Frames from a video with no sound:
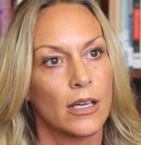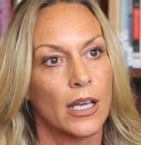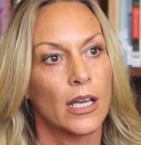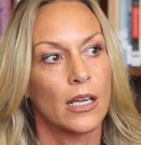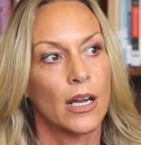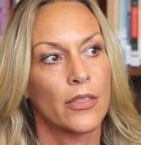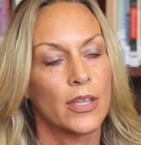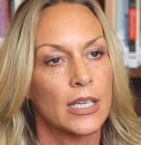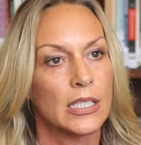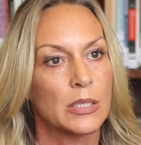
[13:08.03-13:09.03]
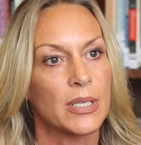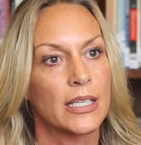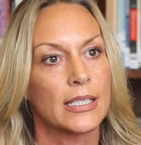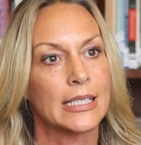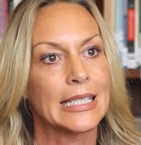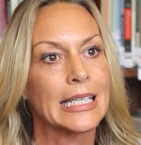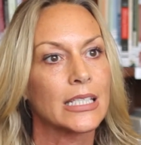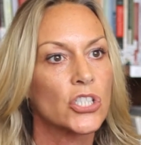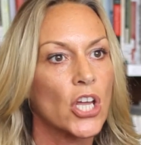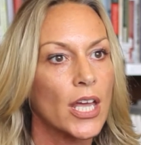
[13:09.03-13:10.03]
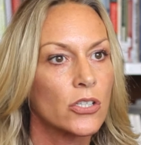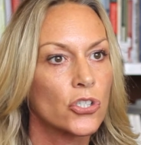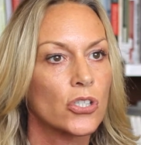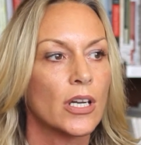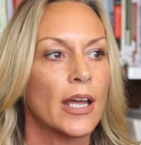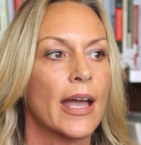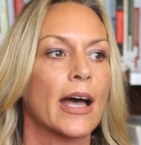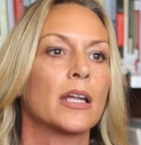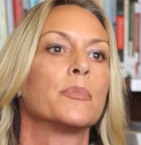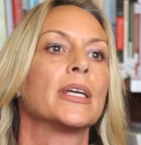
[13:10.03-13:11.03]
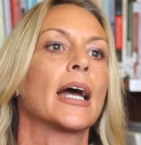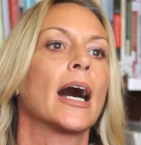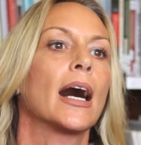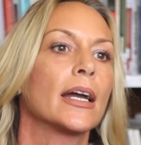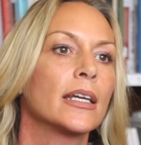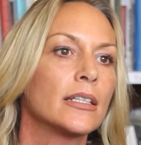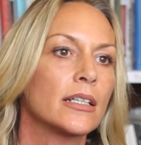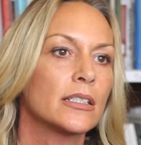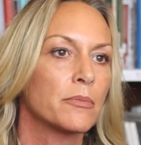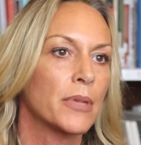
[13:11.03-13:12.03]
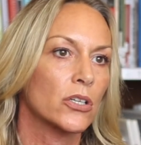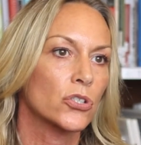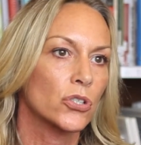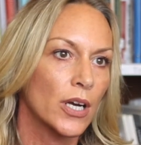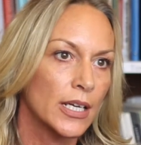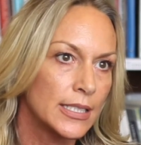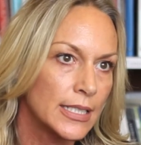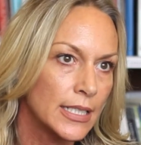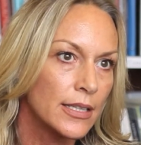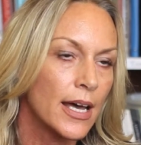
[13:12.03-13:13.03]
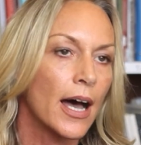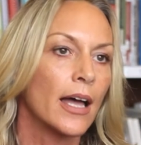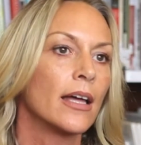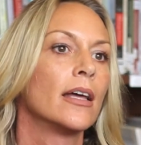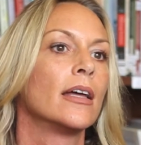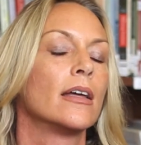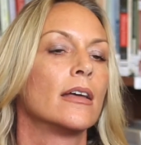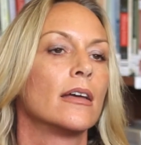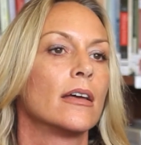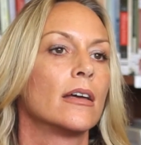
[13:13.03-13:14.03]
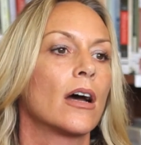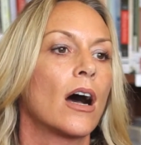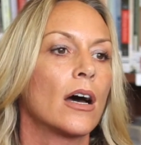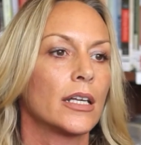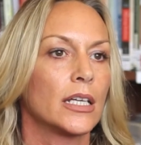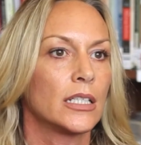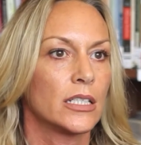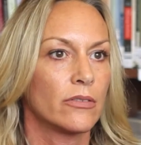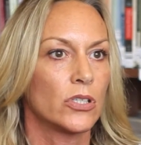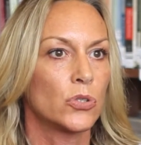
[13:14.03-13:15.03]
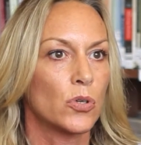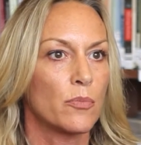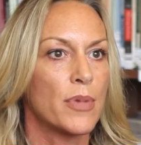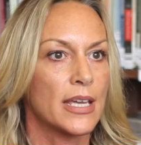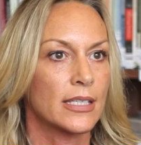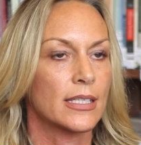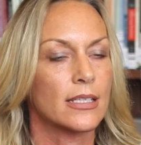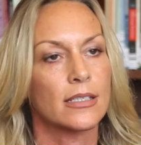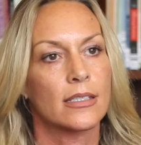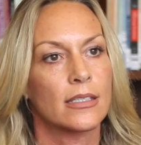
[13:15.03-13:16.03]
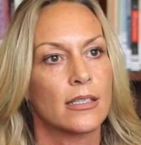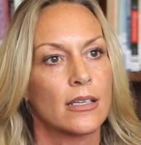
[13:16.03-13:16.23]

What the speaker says: And I think it's because the intention I had behind it to make sure I did that on an individual basis.